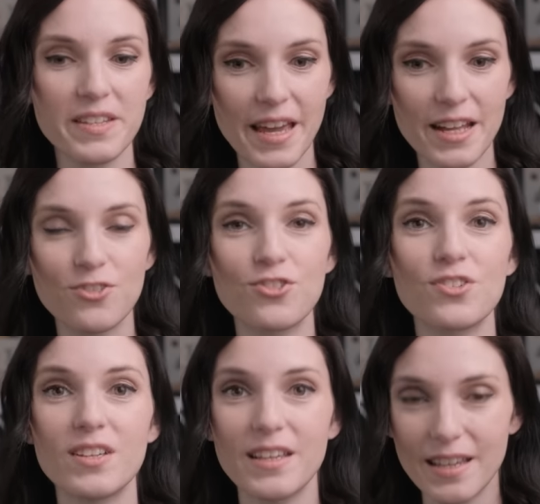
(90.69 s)
gauge
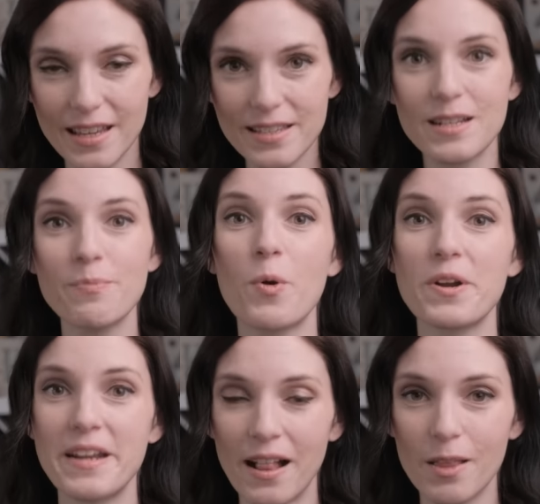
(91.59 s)
is an
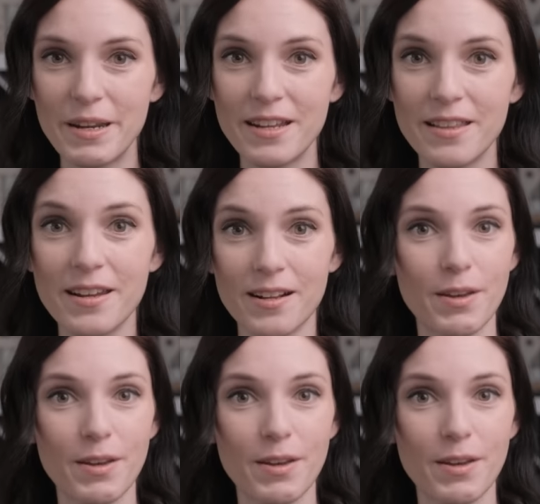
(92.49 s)
important element in it.